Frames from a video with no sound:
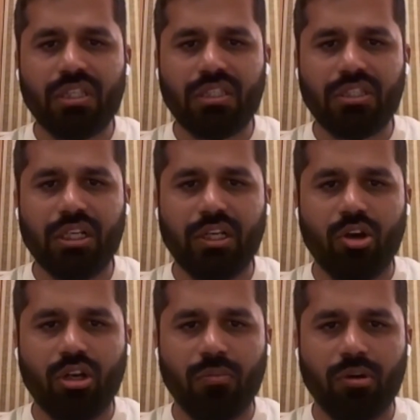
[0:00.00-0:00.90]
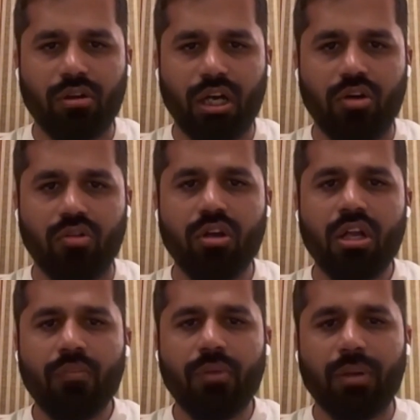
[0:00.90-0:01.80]
which essentially talked about how
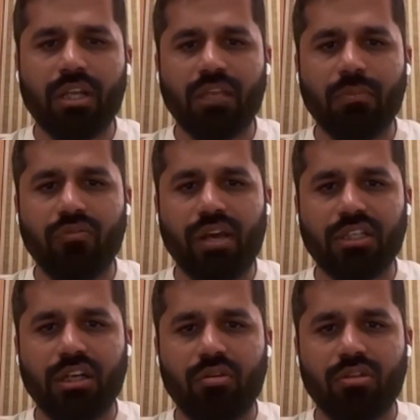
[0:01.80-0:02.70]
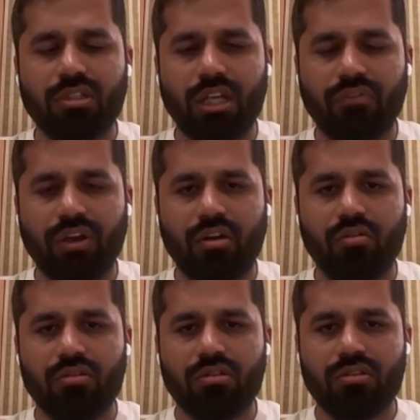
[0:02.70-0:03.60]
people can manufacture drones, certify
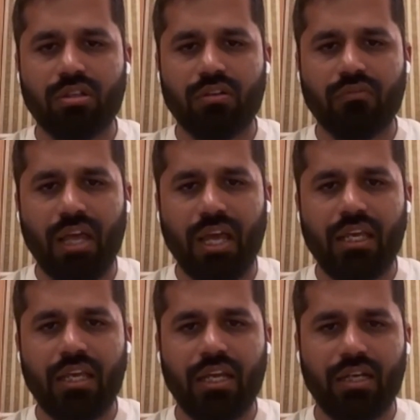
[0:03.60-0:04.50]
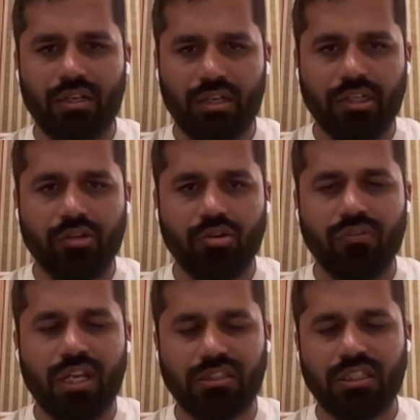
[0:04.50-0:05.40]
drones, fly, and
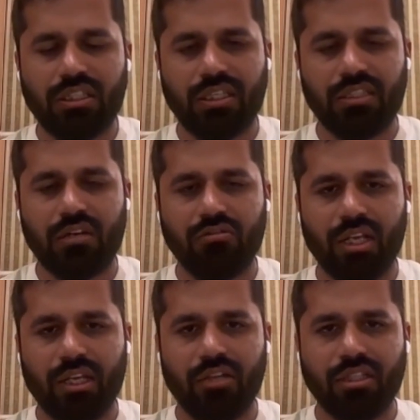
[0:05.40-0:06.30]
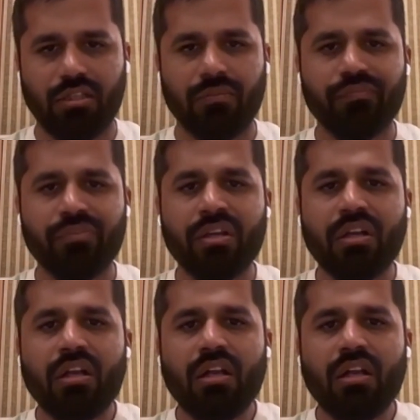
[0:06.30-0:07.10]
various other things around the regulation.